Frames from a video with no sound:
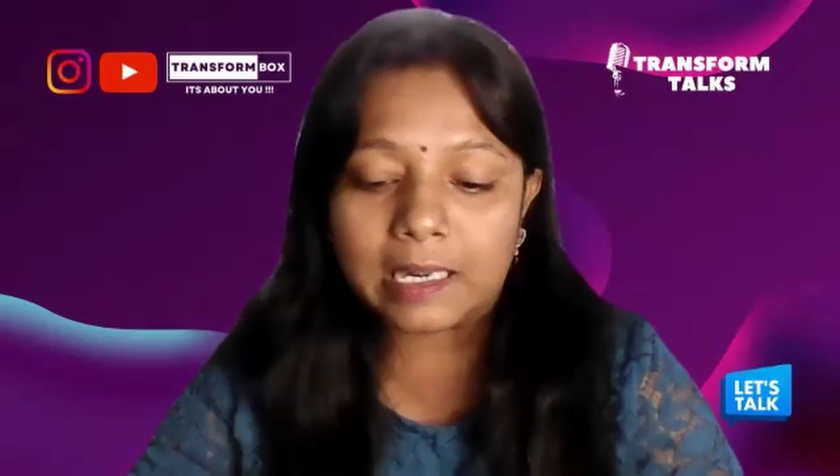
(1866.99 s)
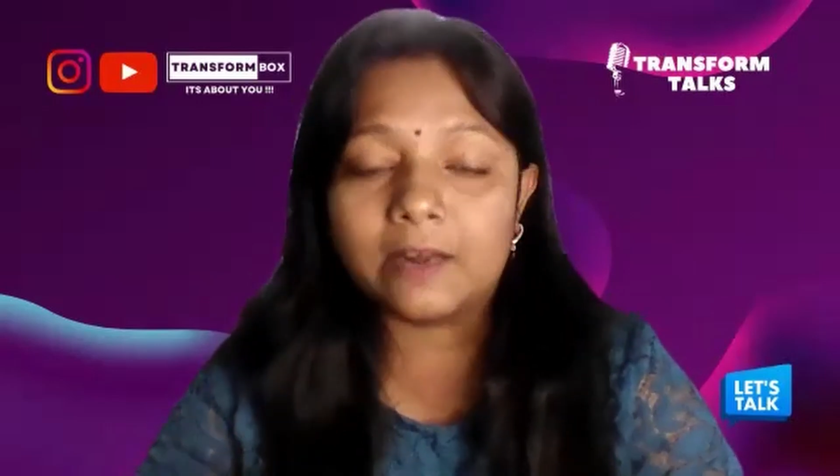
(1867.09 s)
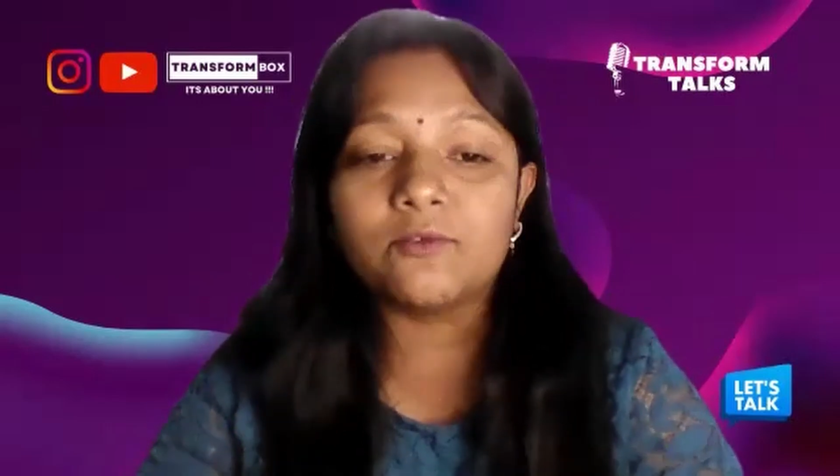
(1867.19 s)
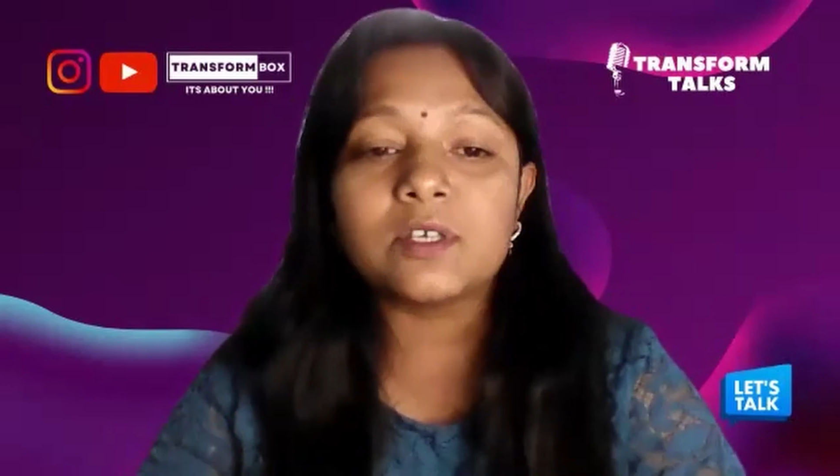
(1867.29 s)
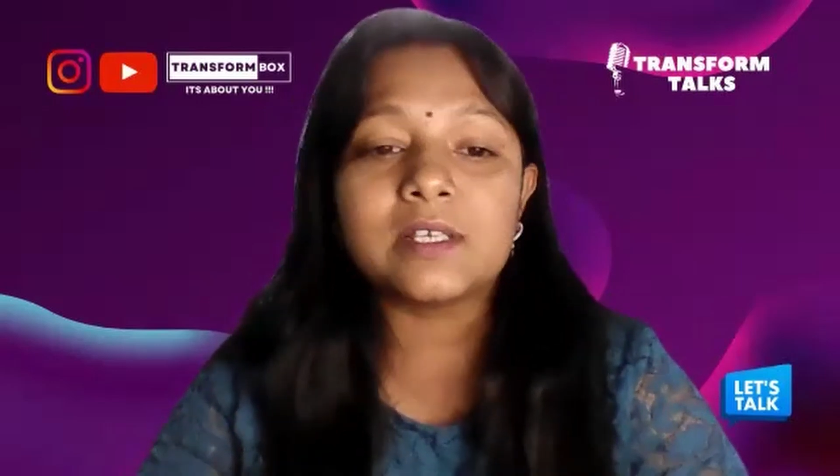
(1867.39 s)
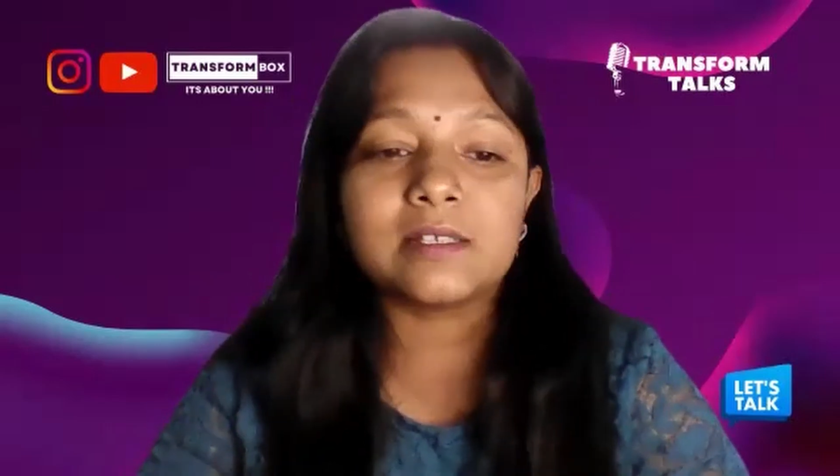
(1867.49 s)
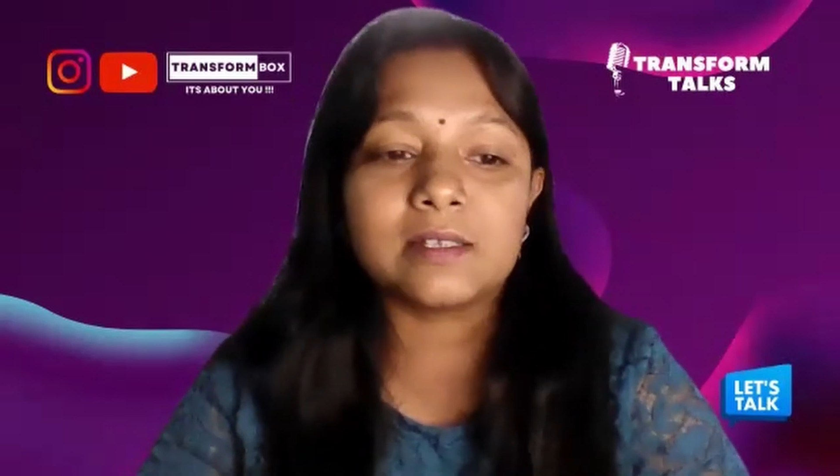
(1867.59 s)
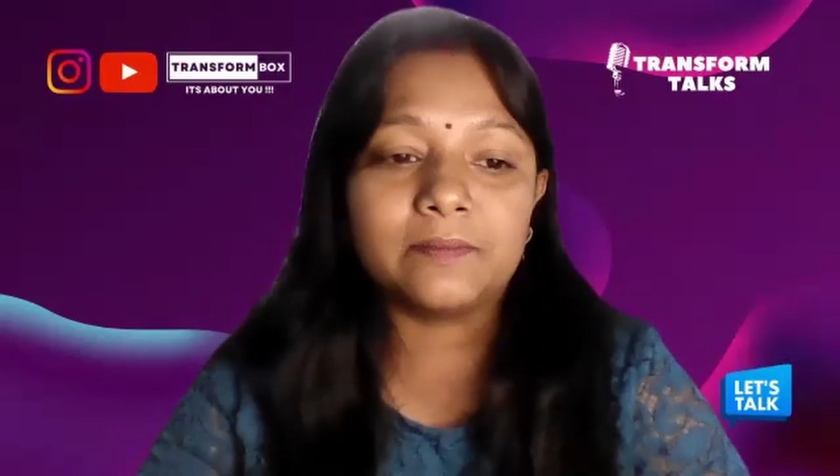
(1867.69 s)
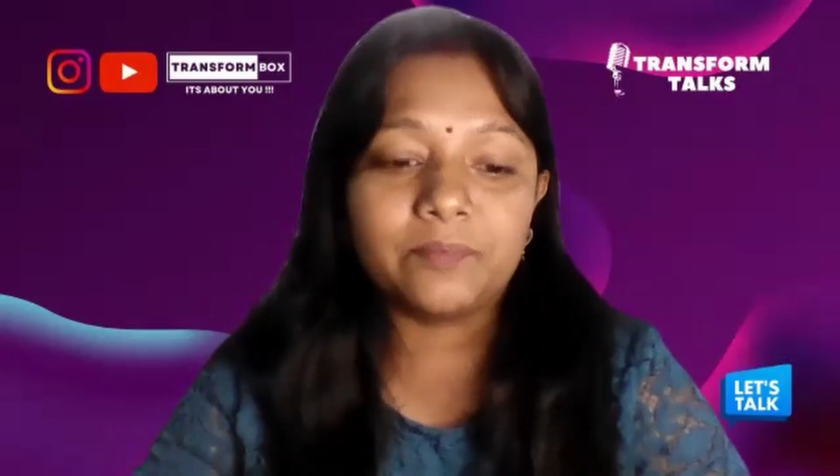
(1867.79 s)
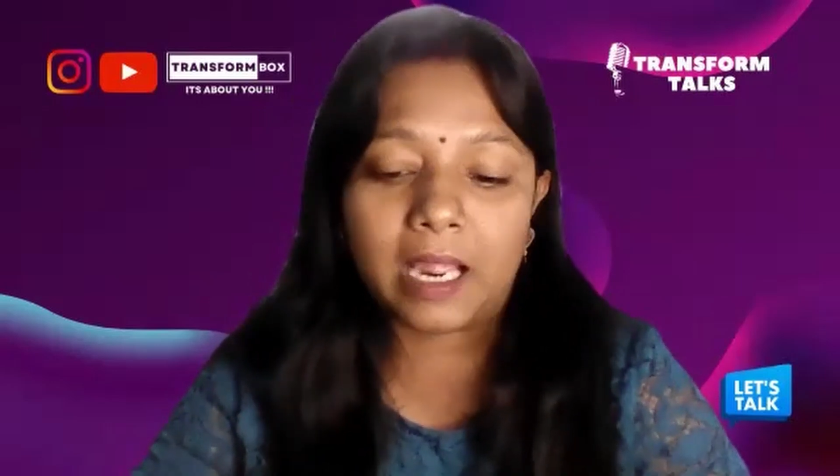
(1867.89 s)

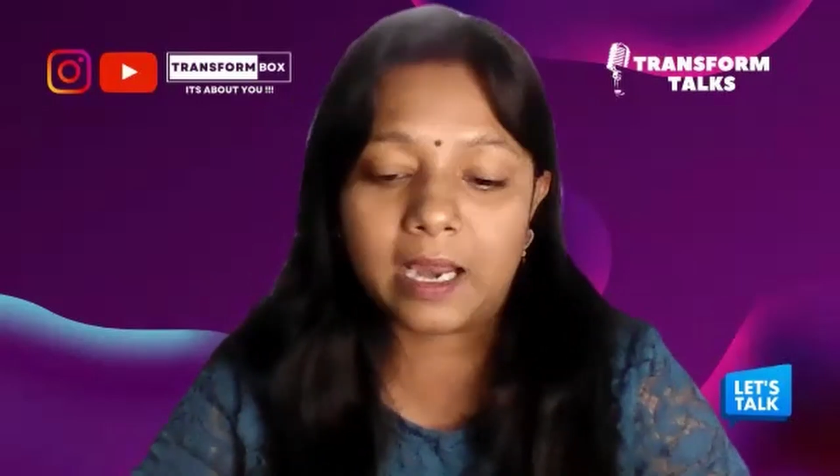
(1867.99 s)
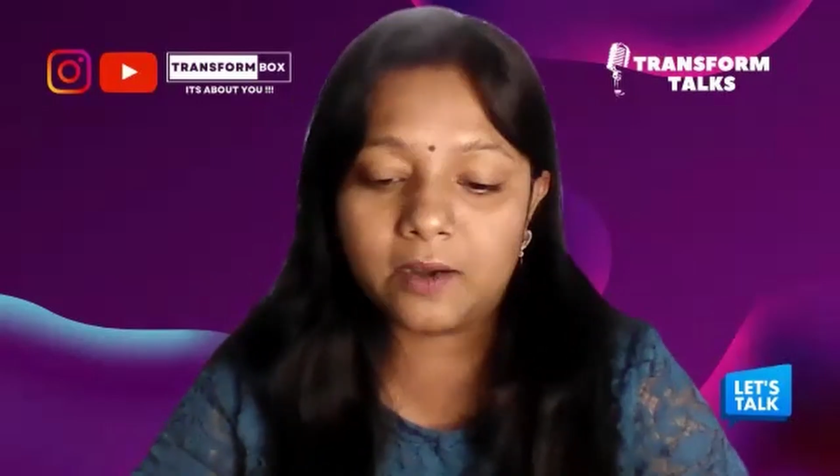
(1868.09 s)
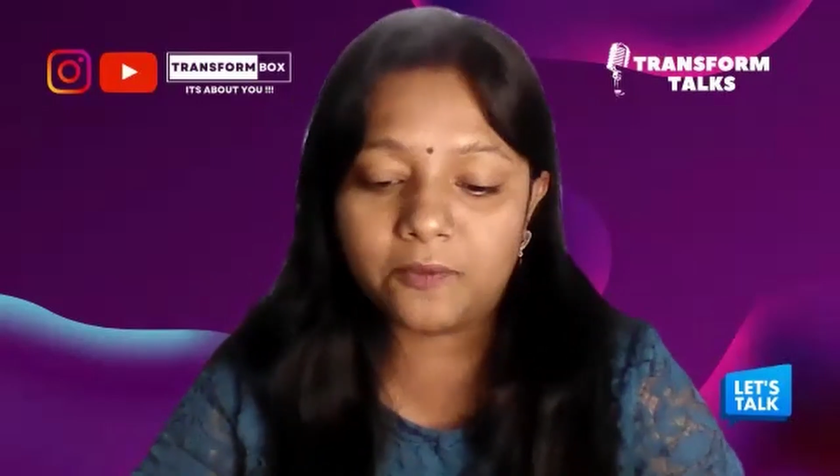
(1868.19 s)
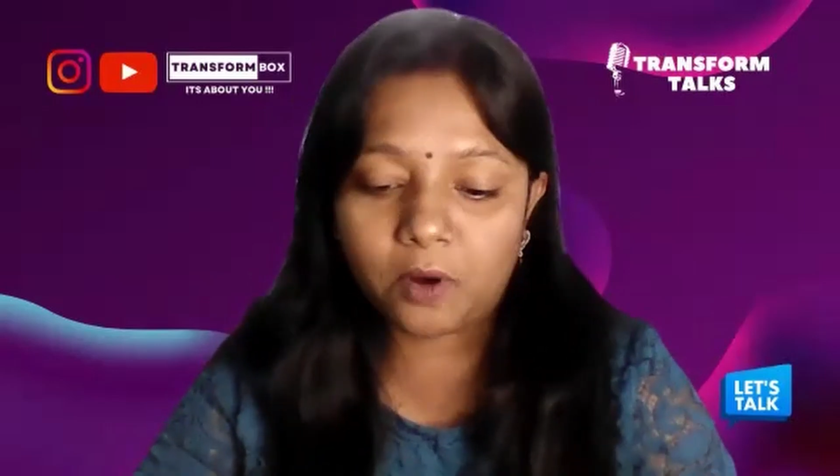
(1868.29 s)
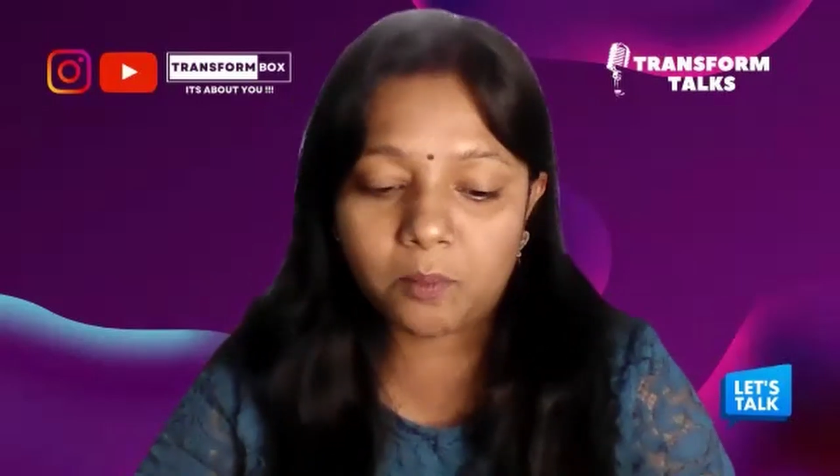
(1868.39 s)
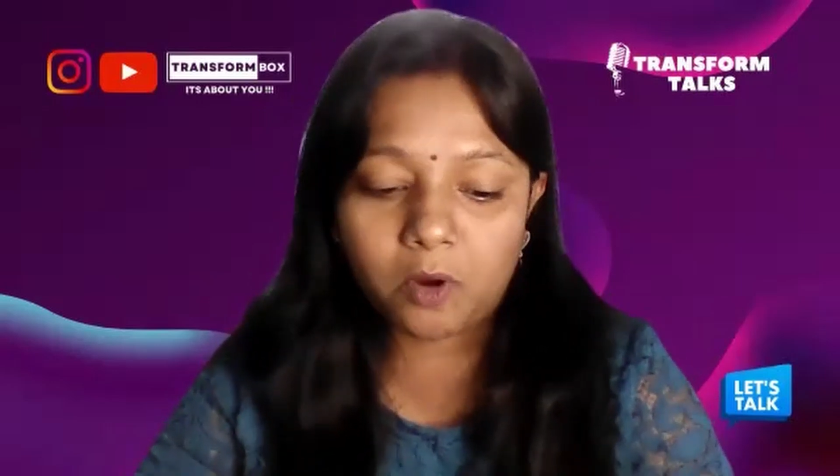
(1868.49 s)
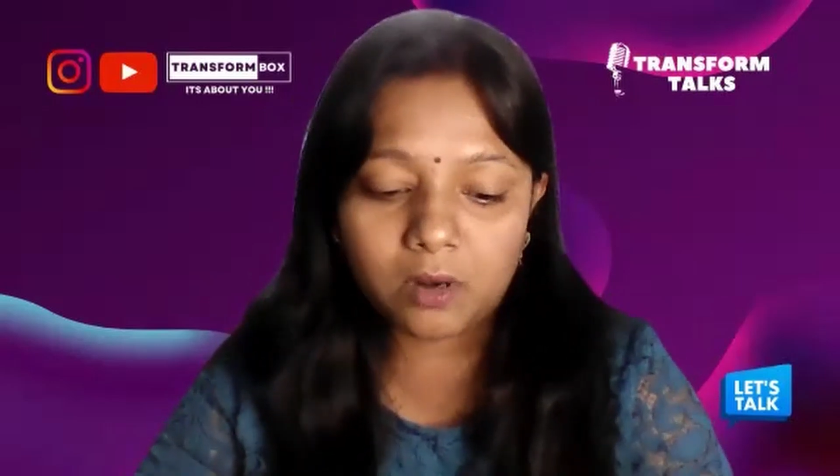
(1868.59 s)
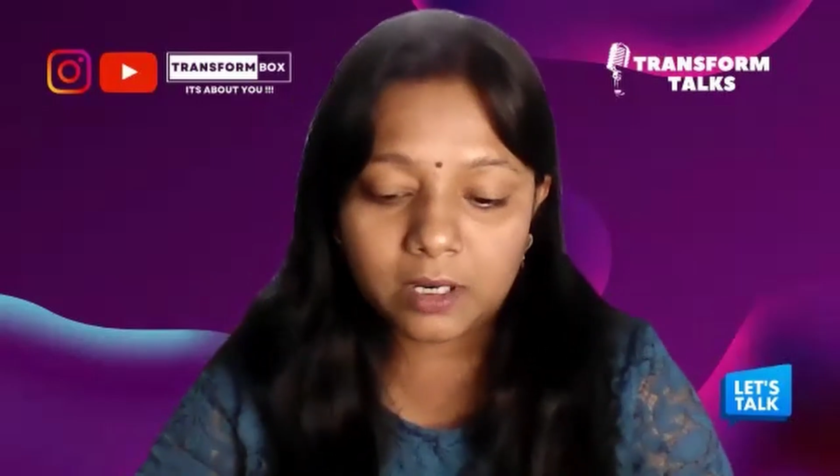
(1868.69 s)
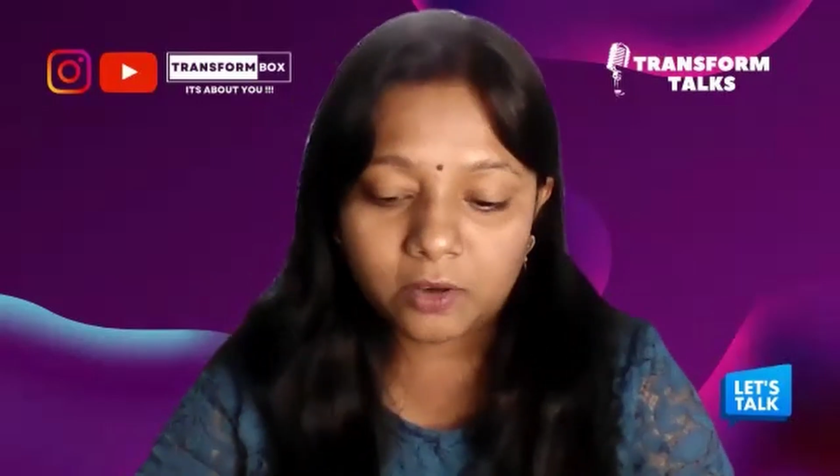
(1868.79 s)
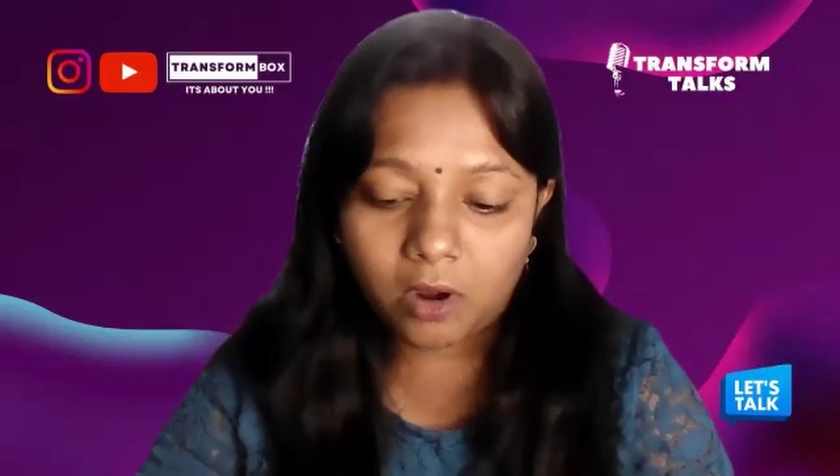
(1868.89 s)
conversation and from
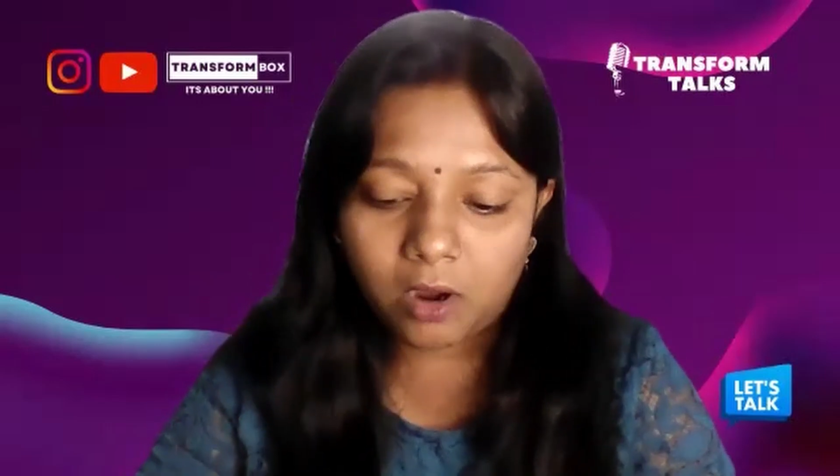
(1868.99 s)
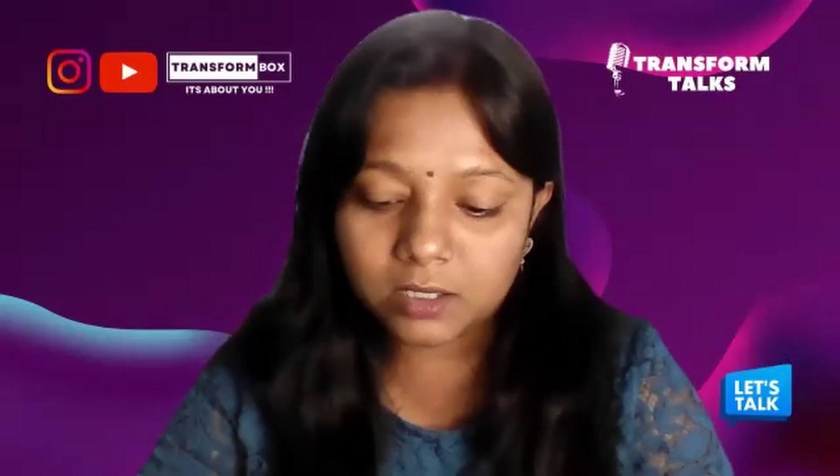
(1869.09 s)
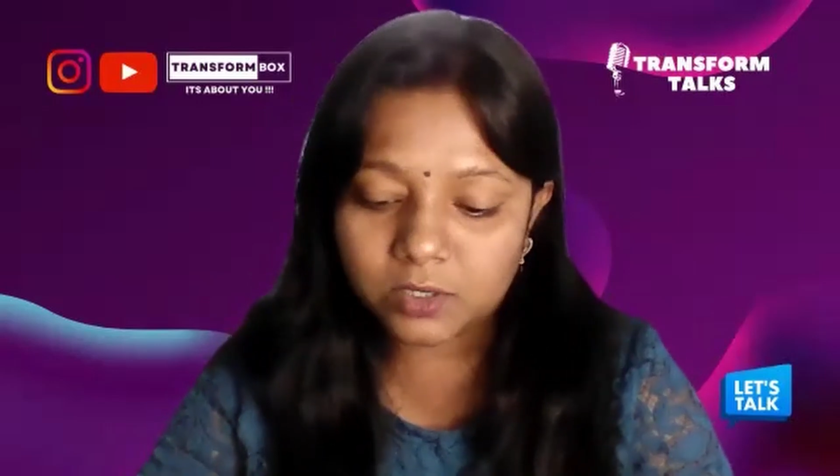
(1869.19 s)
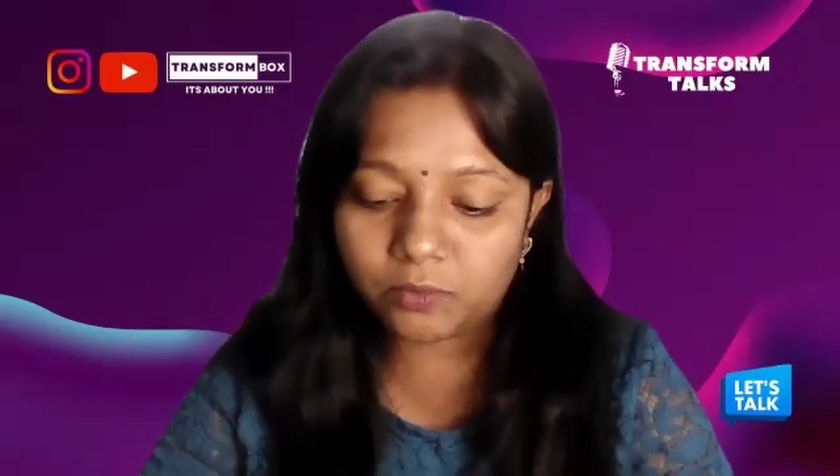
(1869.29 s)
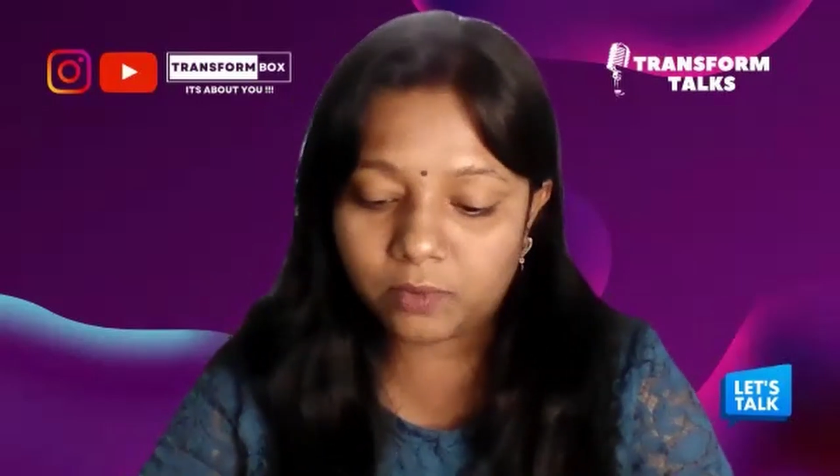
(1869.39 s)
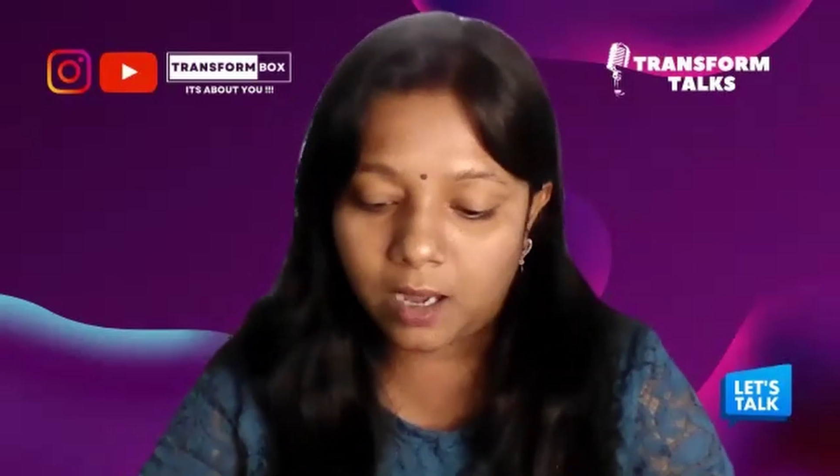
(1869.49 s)
all the talks,